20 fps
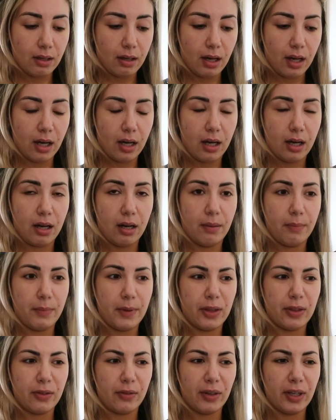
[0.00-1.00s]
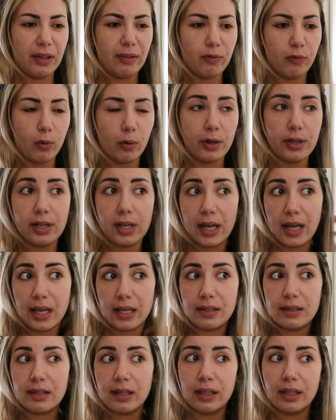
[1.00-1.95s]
um, three, four days.